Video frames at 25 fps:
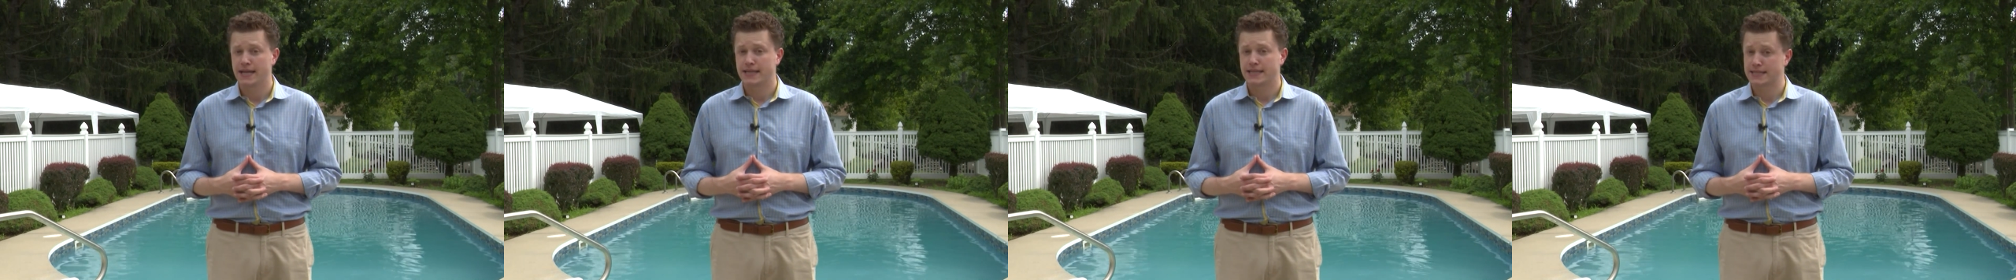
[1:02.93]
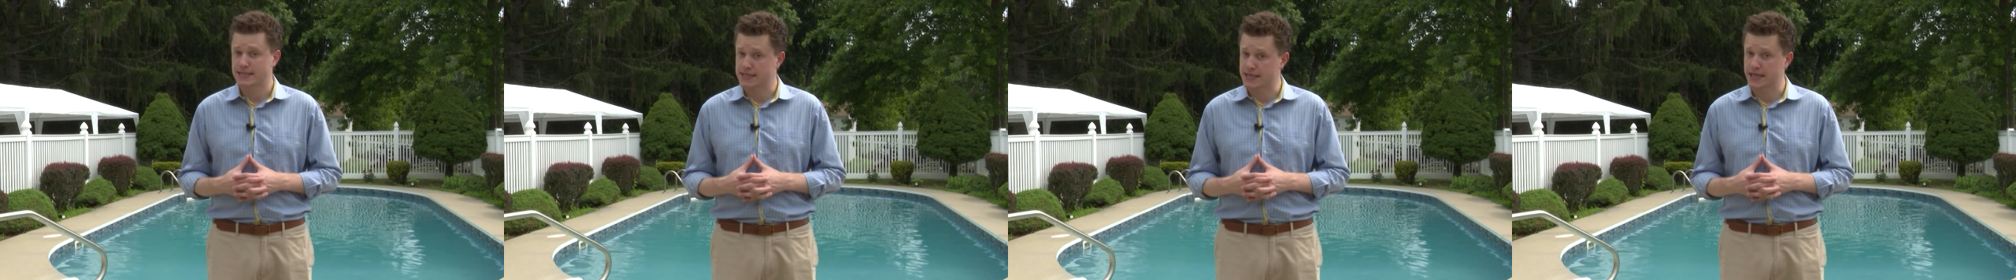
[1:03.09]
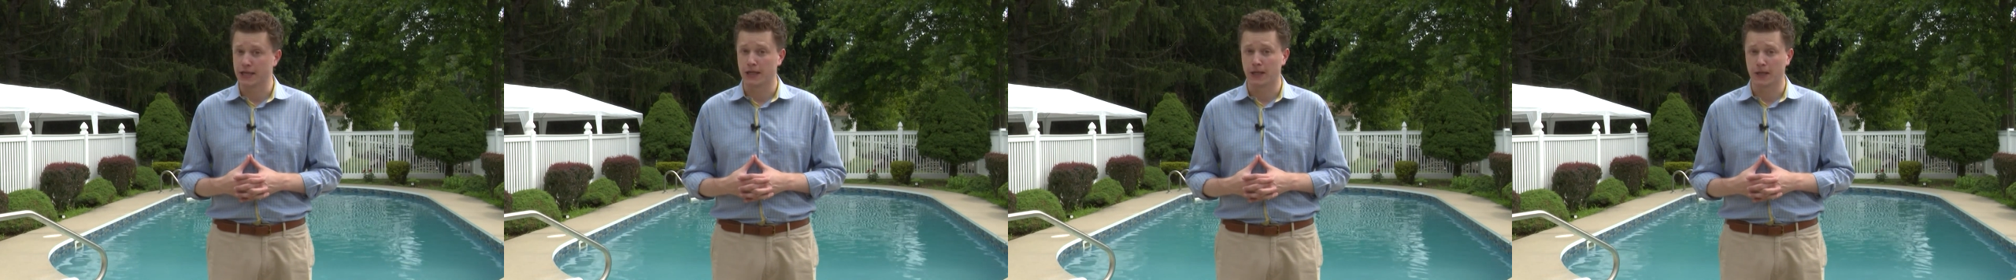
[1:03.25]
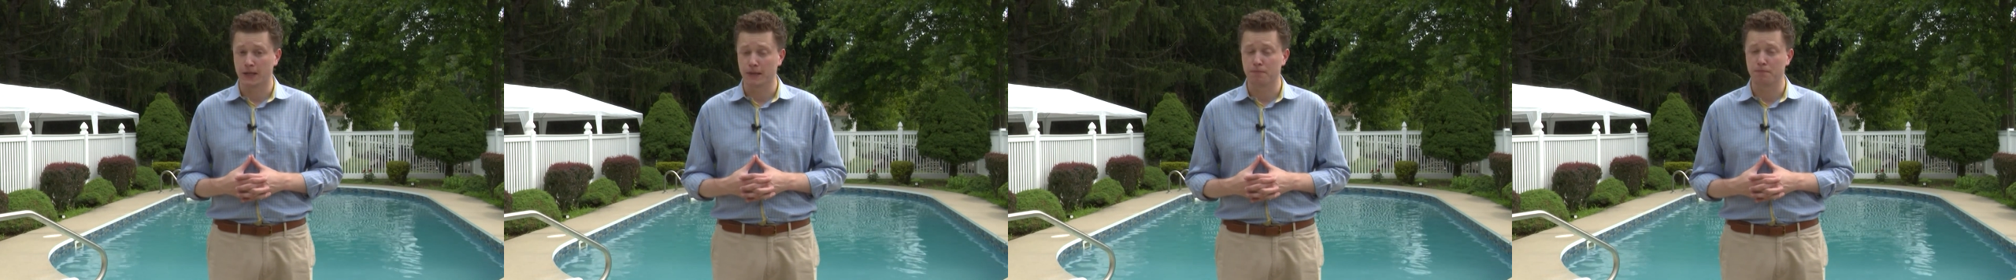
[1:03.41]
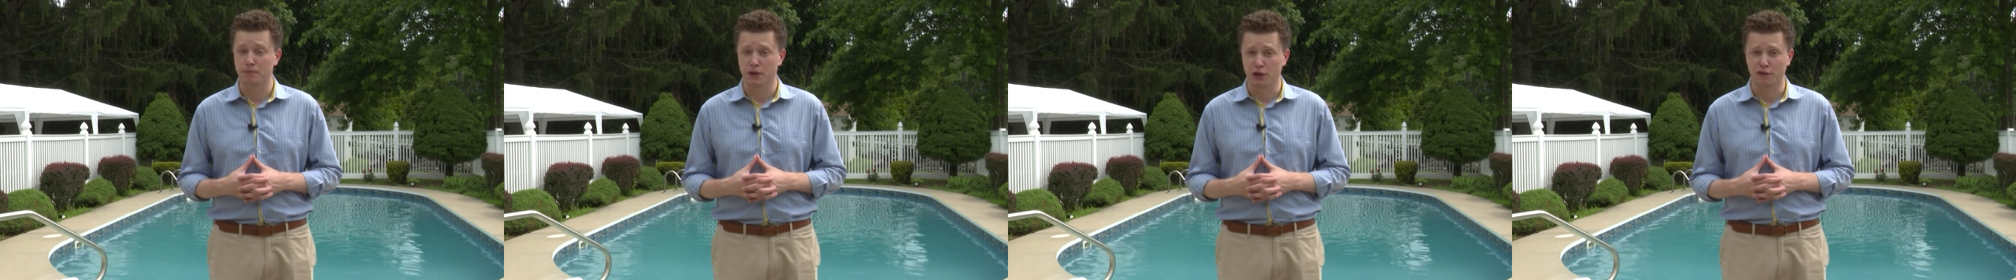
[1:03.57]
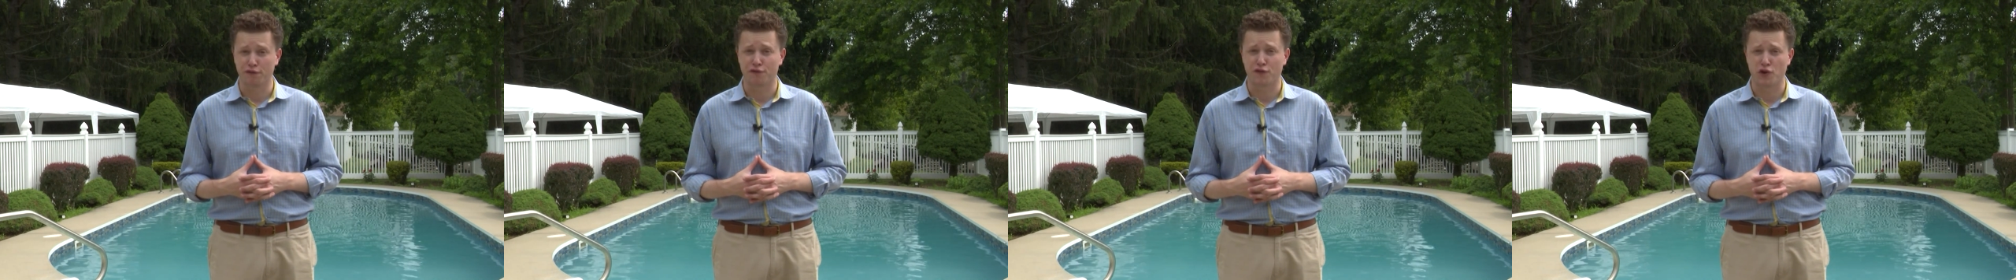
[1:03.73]
Still,
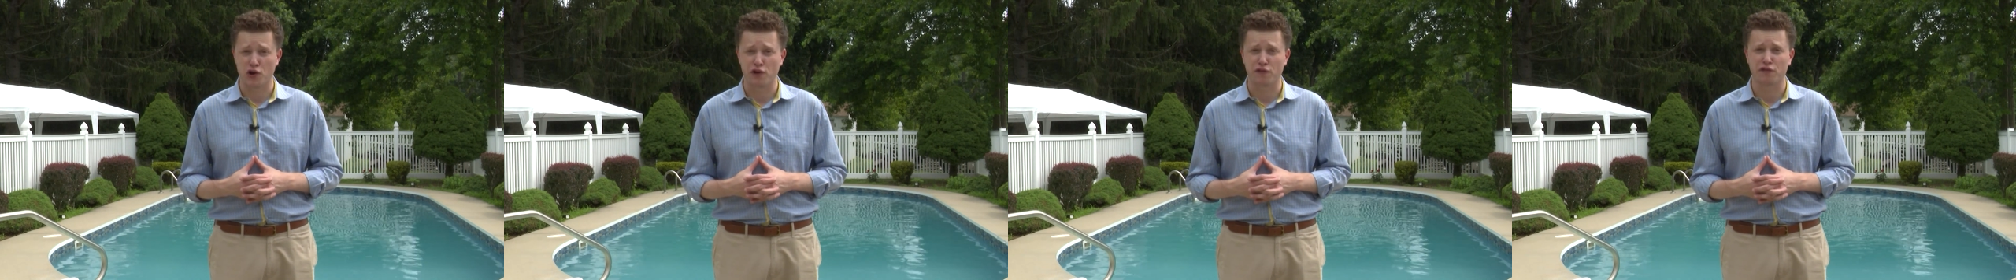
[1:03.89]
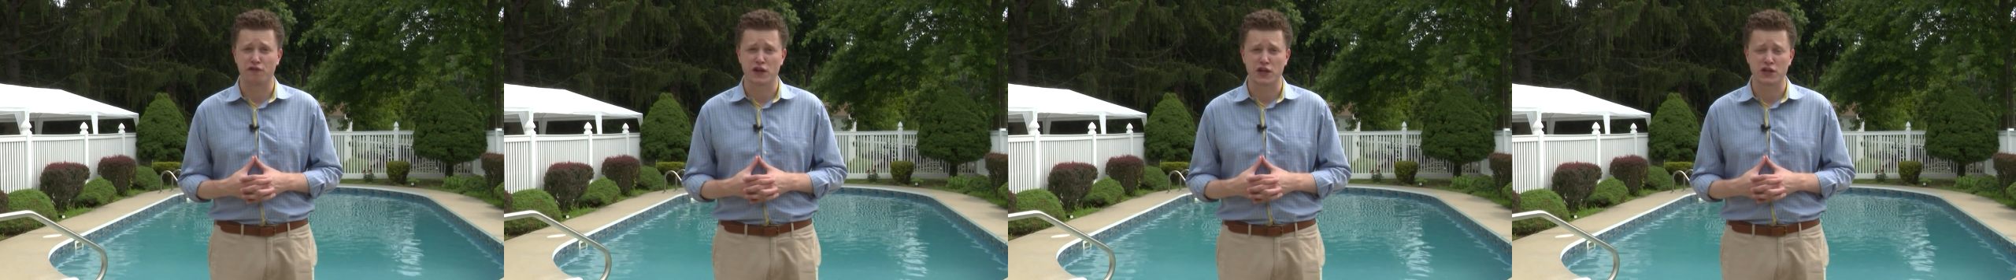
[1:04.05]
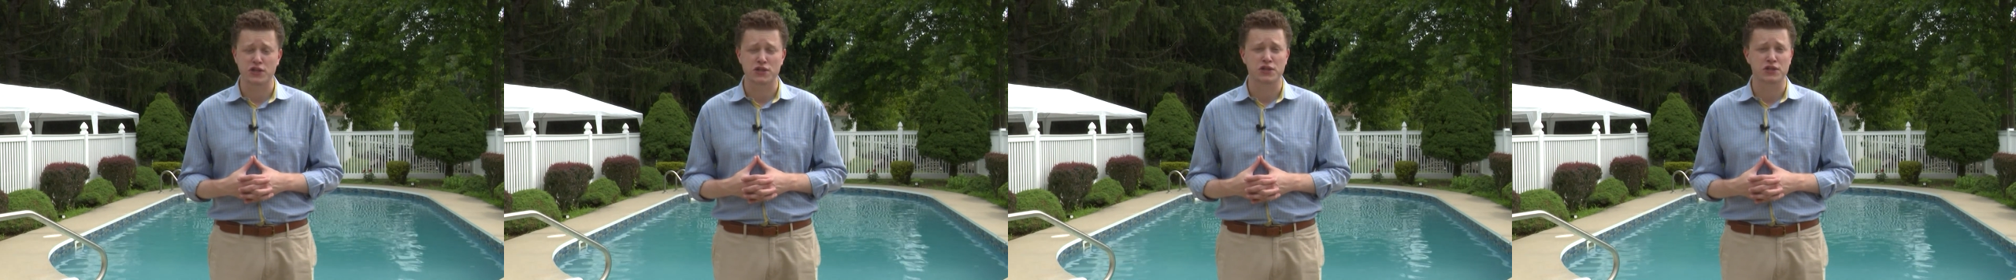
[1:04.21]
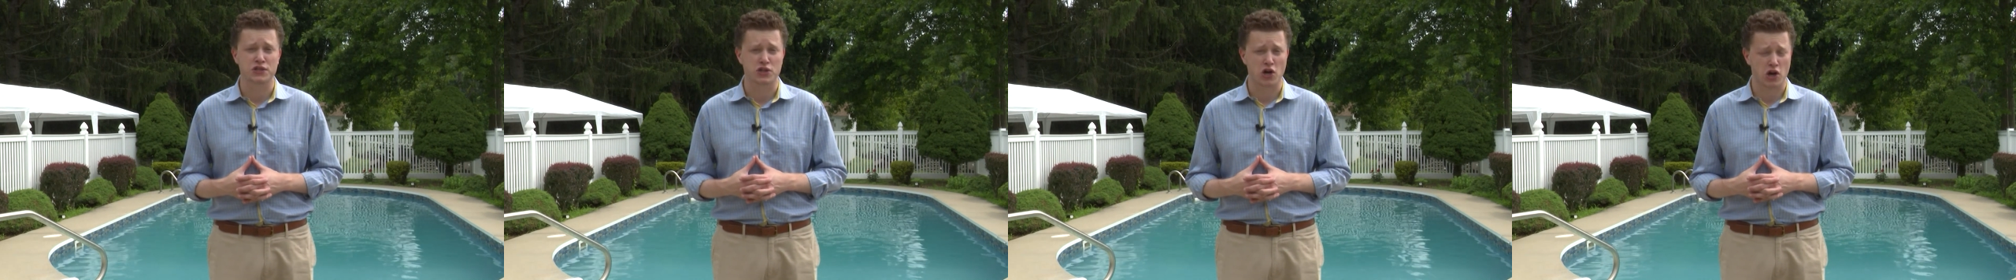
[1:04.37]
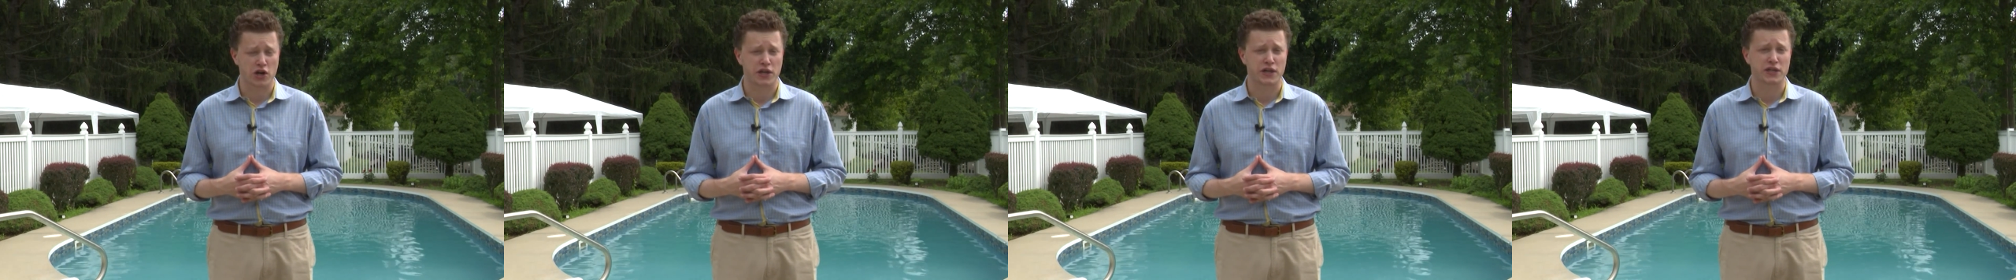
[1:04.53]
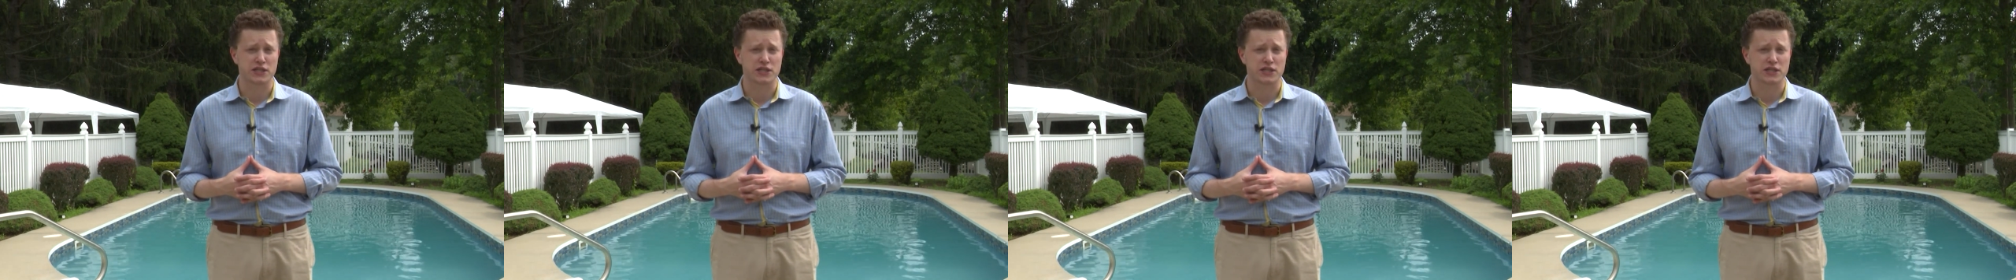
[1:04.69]
Milford officials are